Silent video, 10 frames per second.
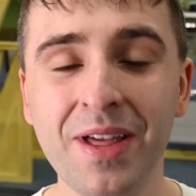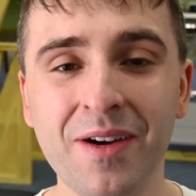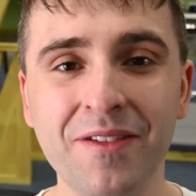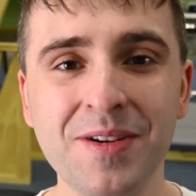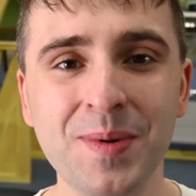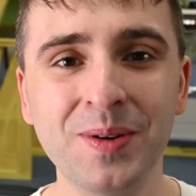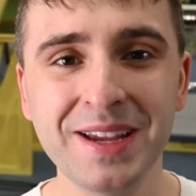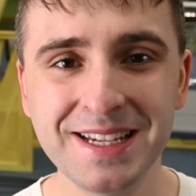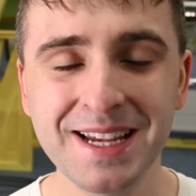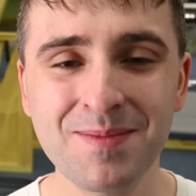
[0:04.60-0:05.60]
there
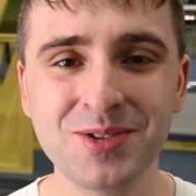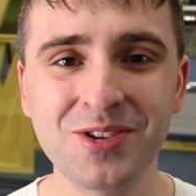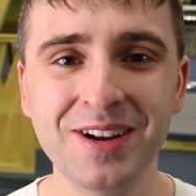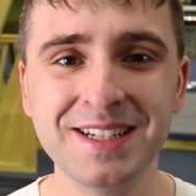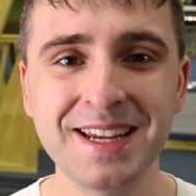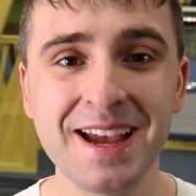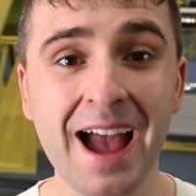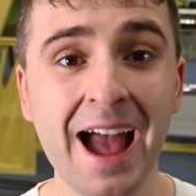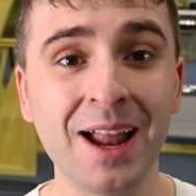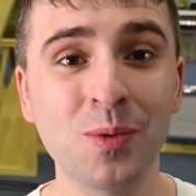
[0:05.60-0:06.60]
everybody, Sam's Trains
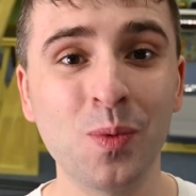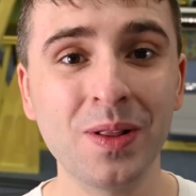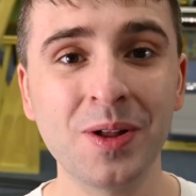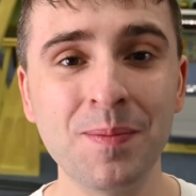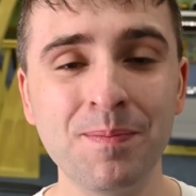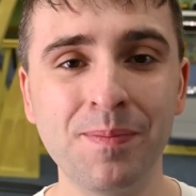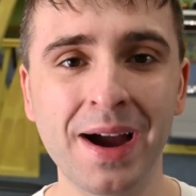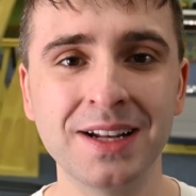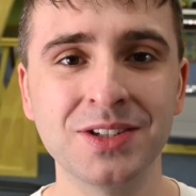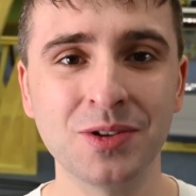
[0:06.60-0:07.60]
here and welcome
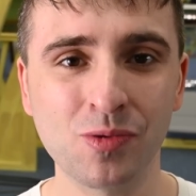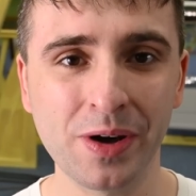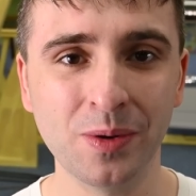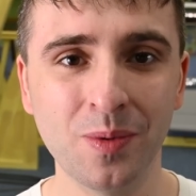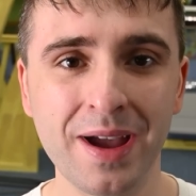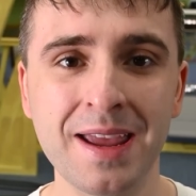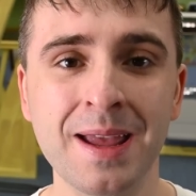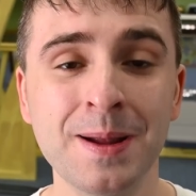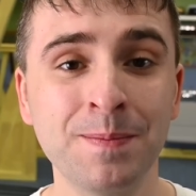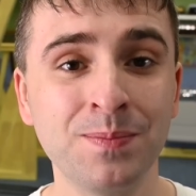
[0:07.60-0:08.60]
back to the railway.
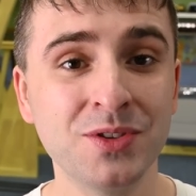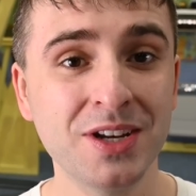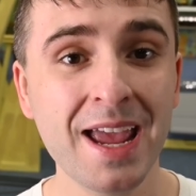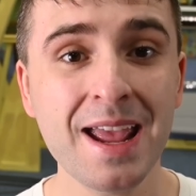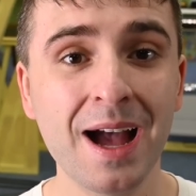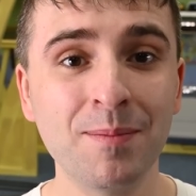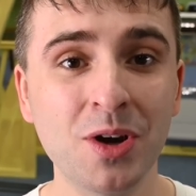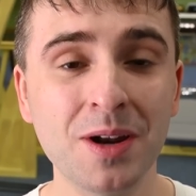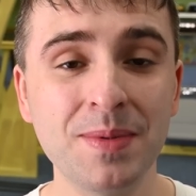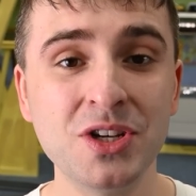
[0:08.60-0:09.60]
Today I'm
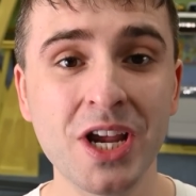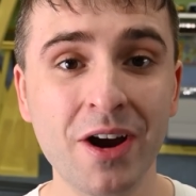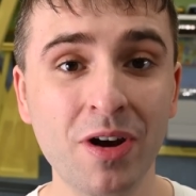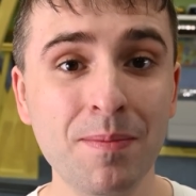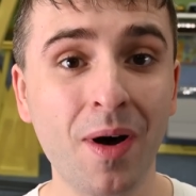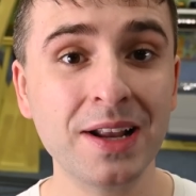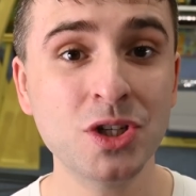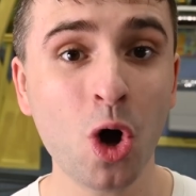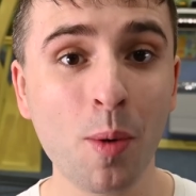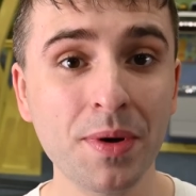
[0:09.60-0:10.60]
going to be sharing my
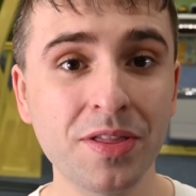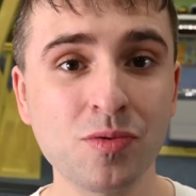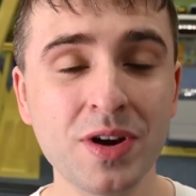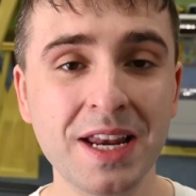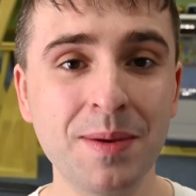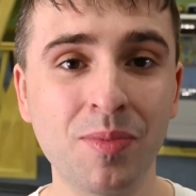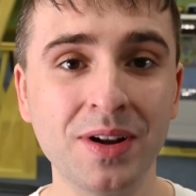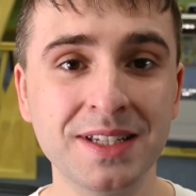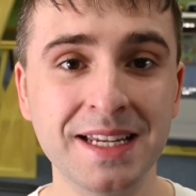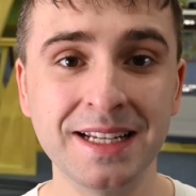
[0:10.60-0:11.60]
top three D
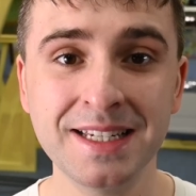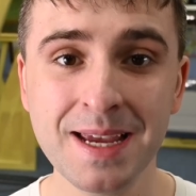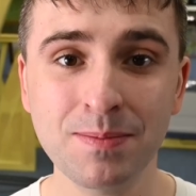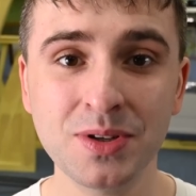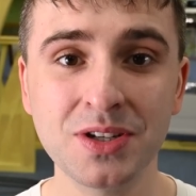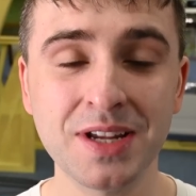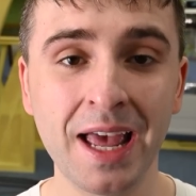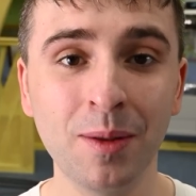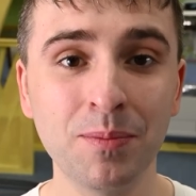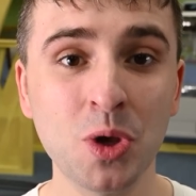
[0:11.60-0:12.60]
printing tips to
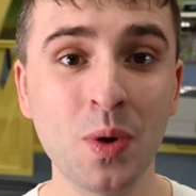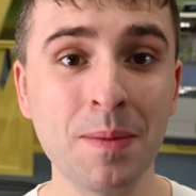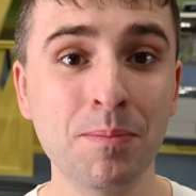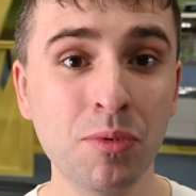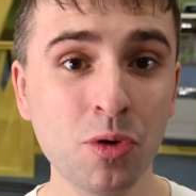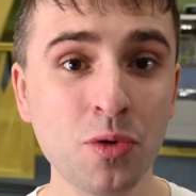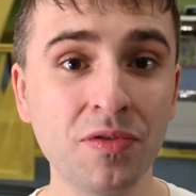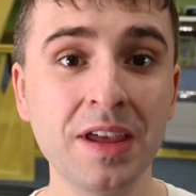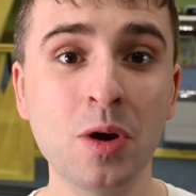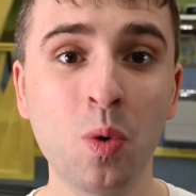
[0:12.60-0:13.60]
help you
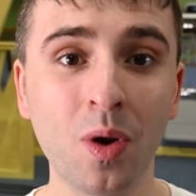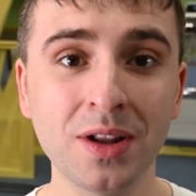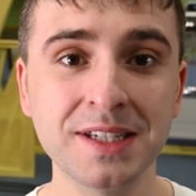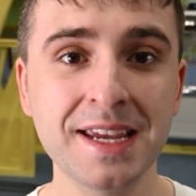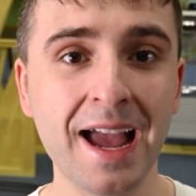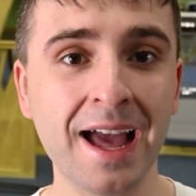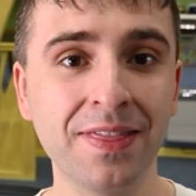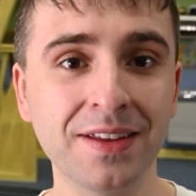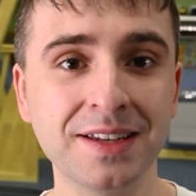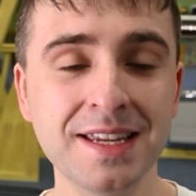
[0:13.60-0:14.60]
improve the quality
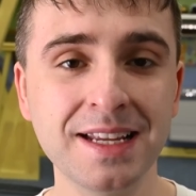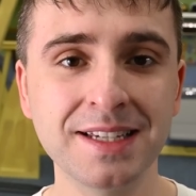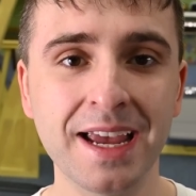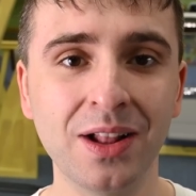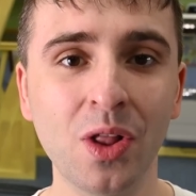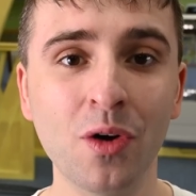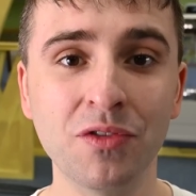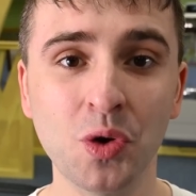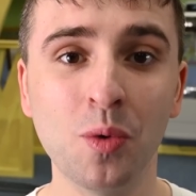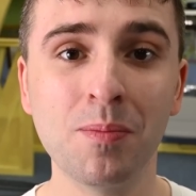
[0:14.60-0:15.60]
and the detail
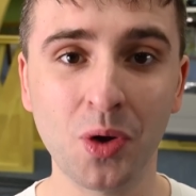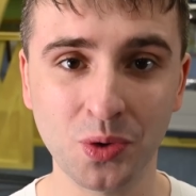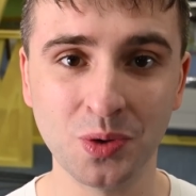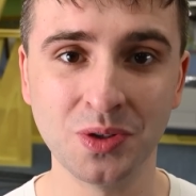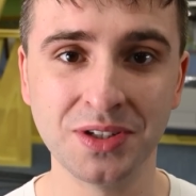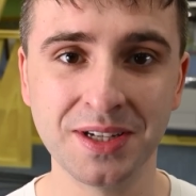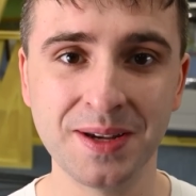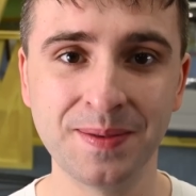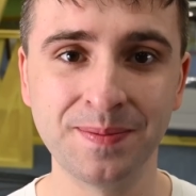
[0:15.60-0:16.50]
of your models.